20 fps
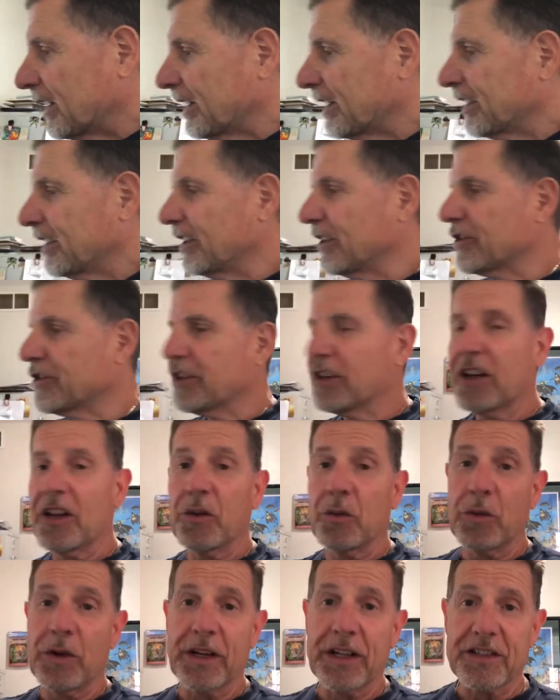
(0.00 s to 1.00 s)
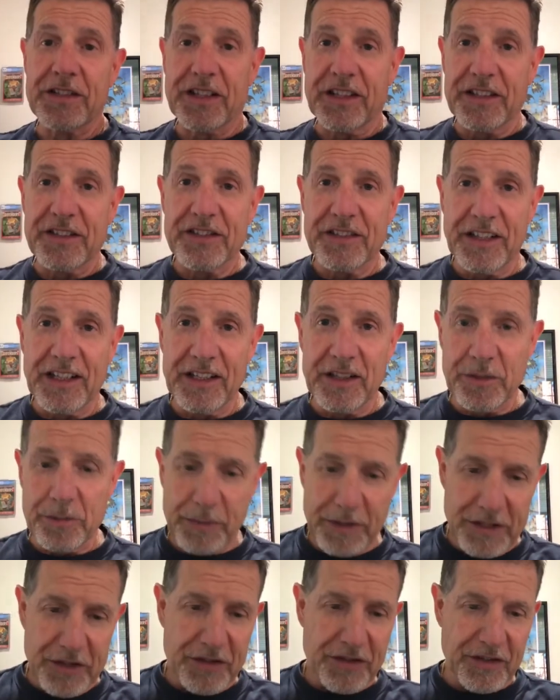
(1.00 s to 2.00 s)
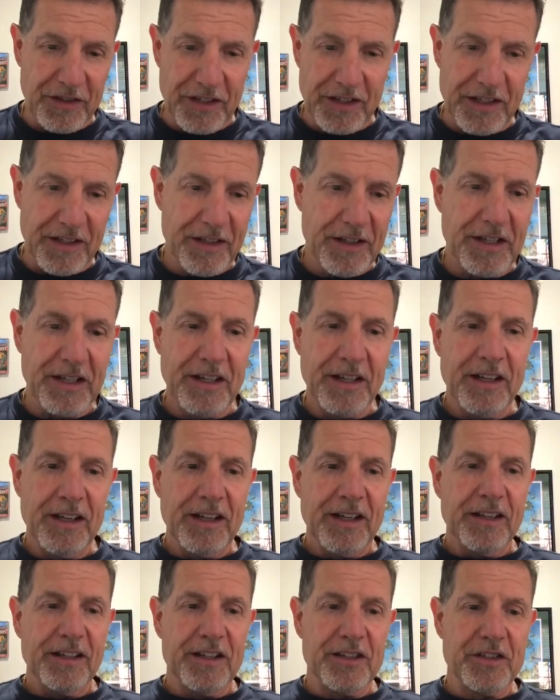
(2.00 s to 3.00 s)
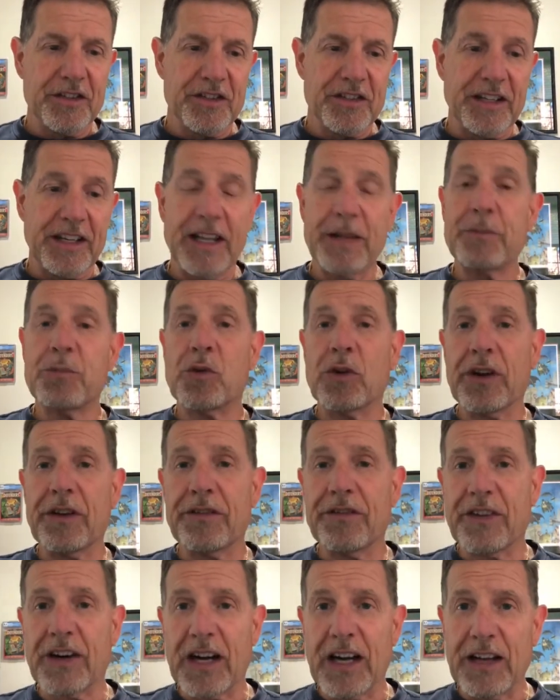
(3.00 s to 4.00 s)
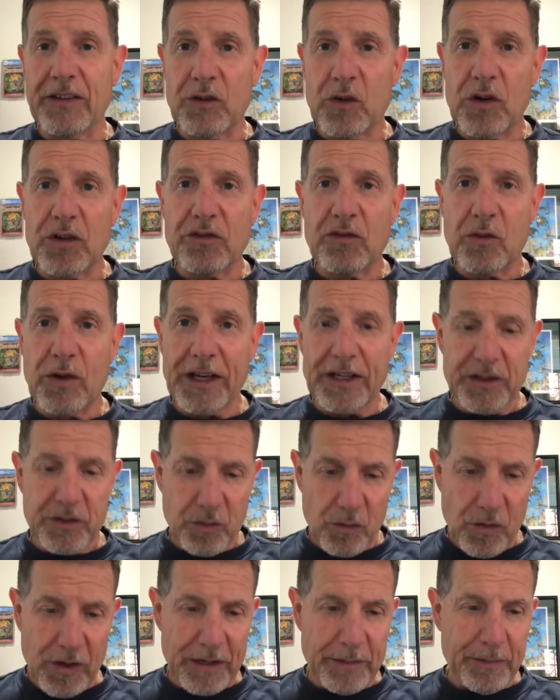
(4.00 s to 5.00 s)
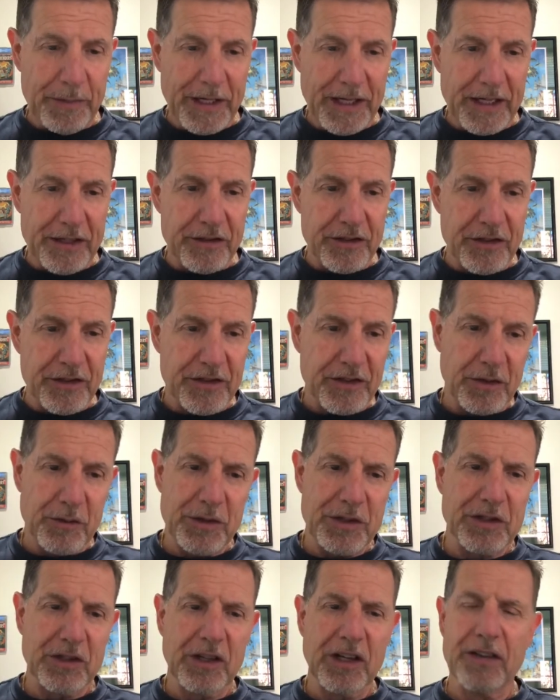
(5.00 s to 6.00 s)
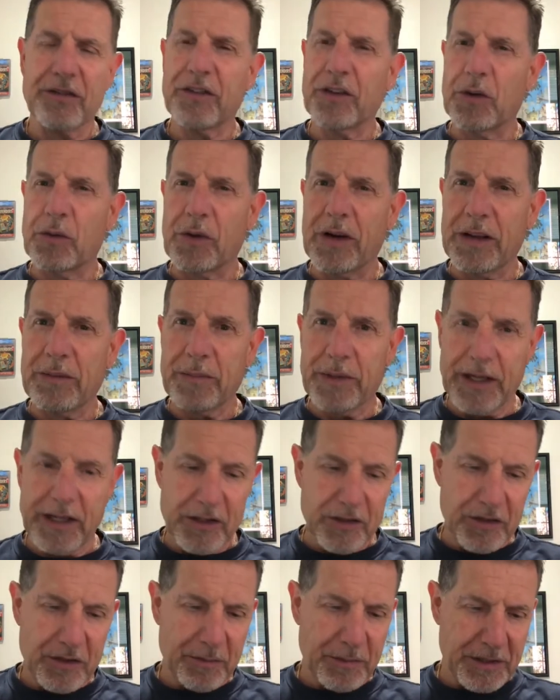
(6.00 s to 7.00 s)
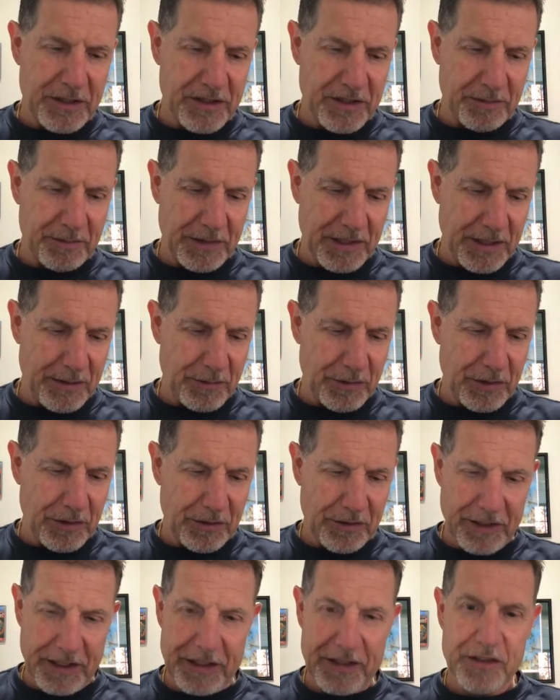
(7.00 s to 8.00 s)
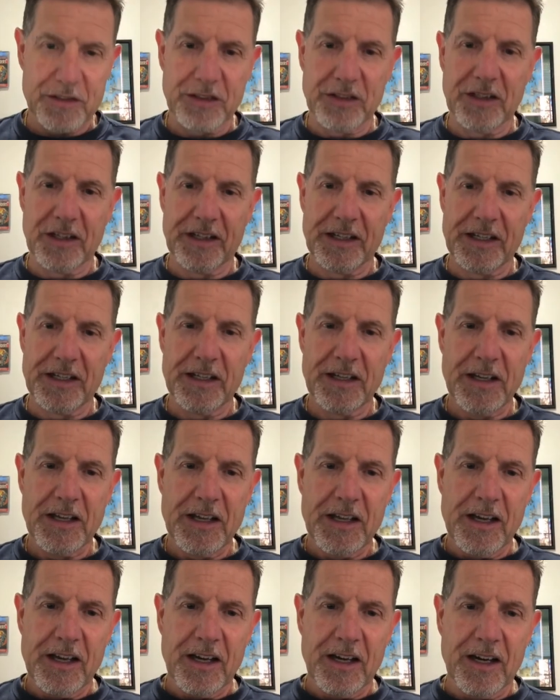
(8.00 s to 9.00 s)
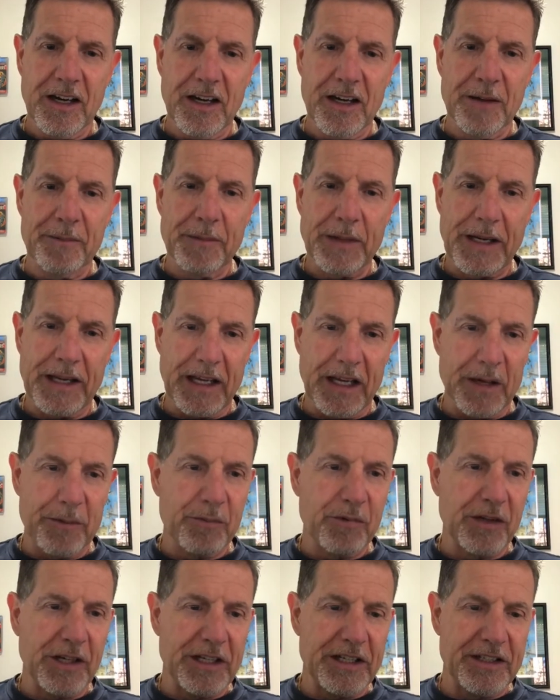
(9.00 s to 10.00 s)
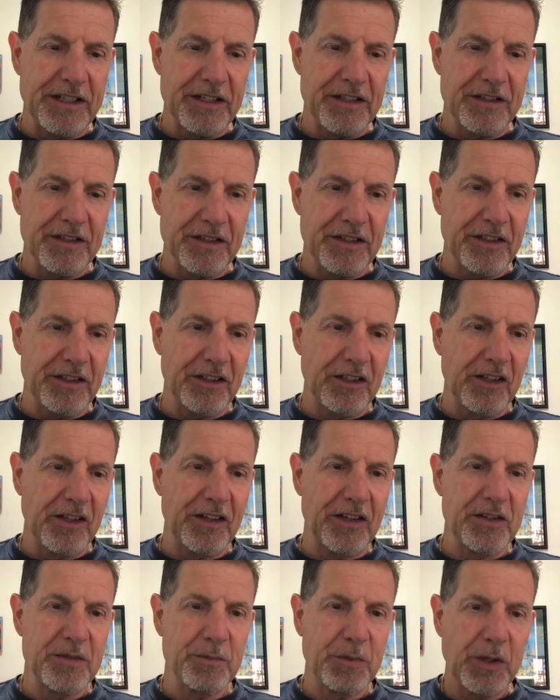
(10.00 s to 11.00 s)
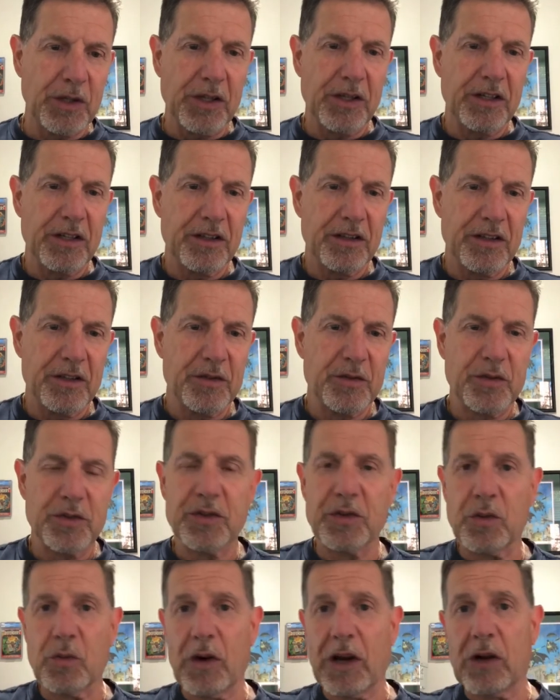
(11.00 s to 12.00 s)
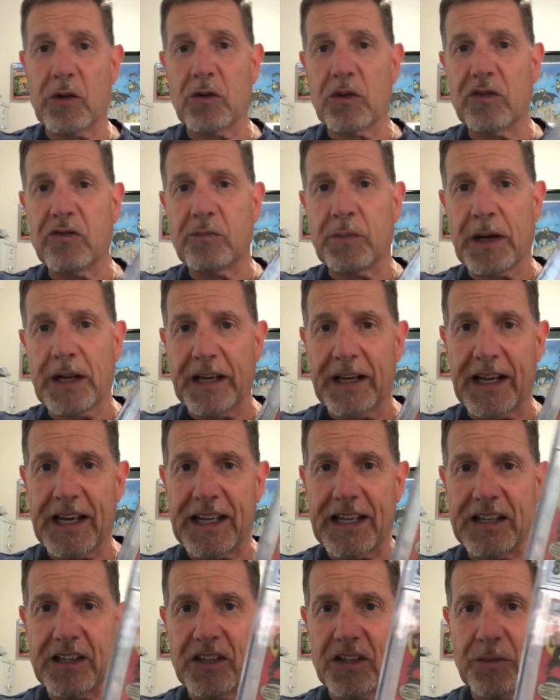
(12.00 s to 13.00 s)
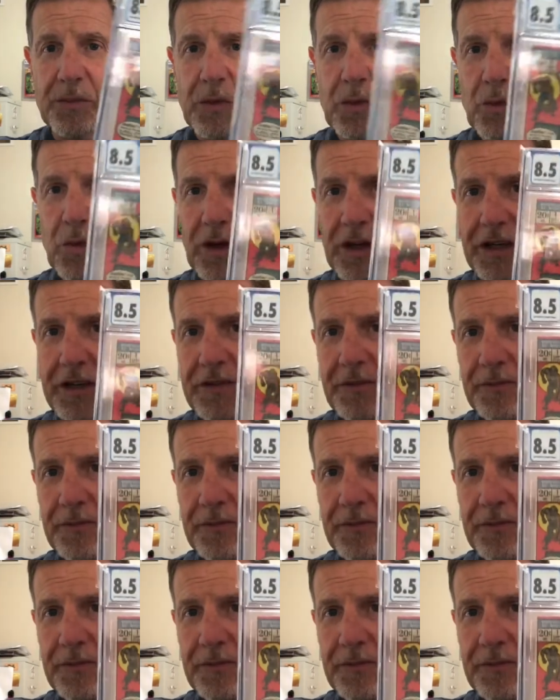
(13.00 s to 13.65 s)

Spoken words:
Here's another one that's going to stay in the PC. This is an 8.5 off-white to white pages. Always looking for the white pages, but sometimes you don't get so lucky. I got a pretty decent deal on this book. This is a Werewolf by Night, Number One.